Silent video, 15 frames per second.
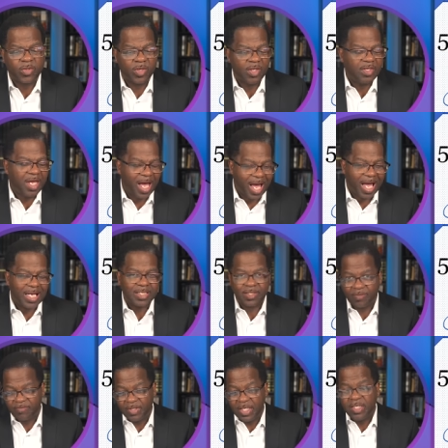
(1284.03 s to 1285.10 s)
So in the
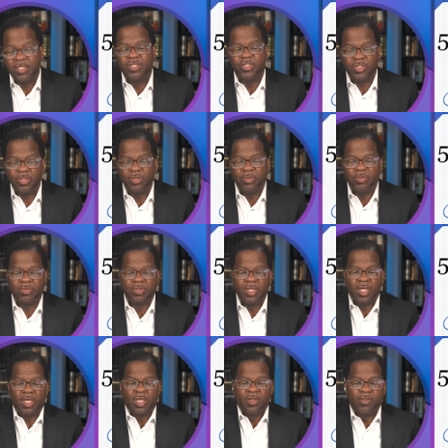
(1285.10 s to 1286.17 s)
eyes of these
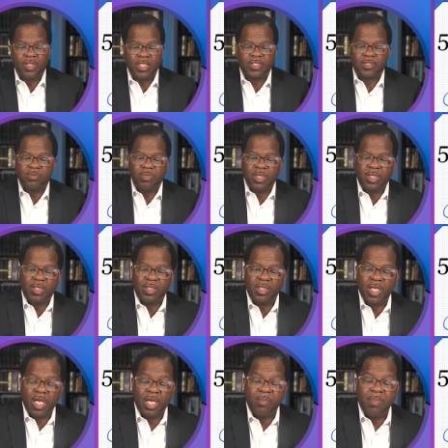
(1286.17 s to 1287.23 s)
Jews, this
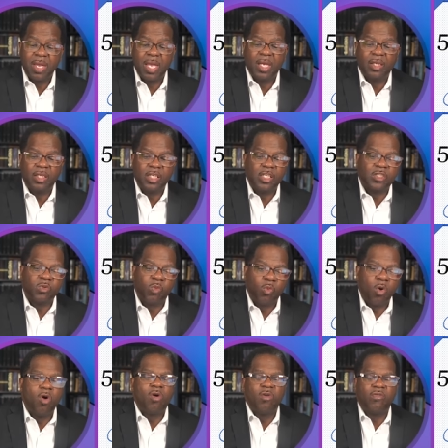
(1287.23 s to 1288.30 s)
man is
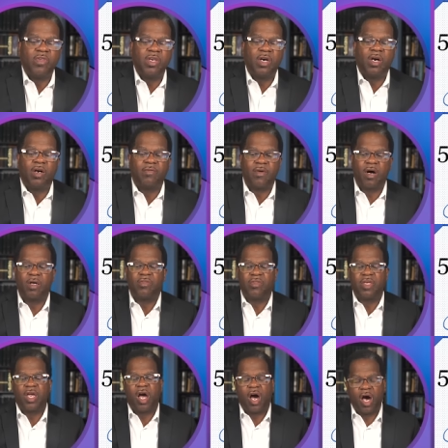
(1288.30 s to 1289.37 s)
worthy of
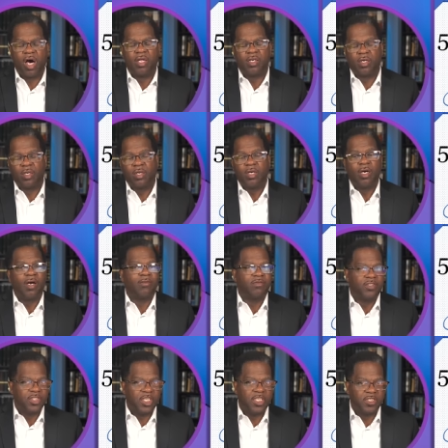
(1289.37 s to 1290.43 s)
the honor
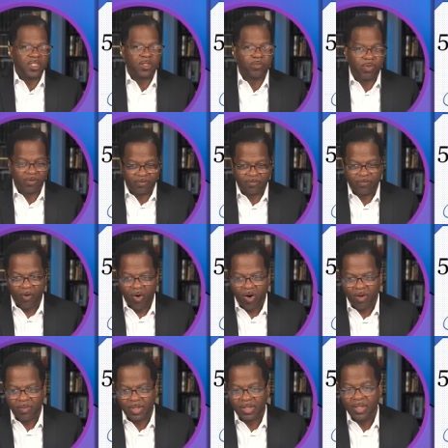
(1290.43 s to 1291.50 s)
of Jesus
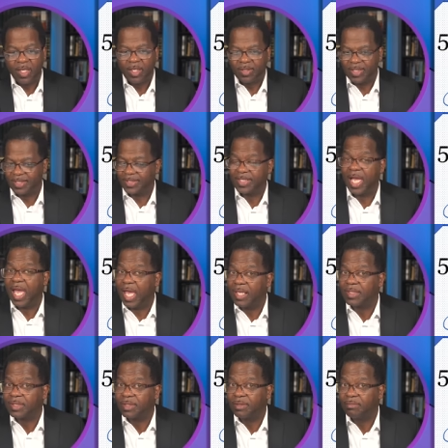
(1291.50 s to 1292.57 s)
performing this
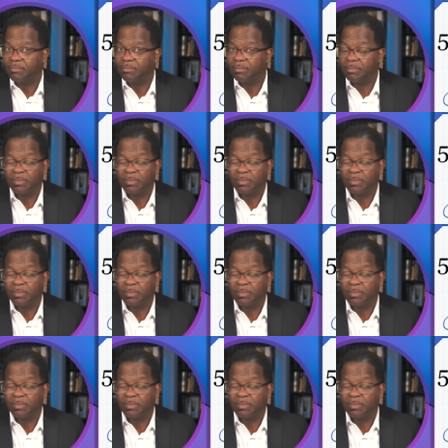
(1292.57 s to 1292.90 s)
task.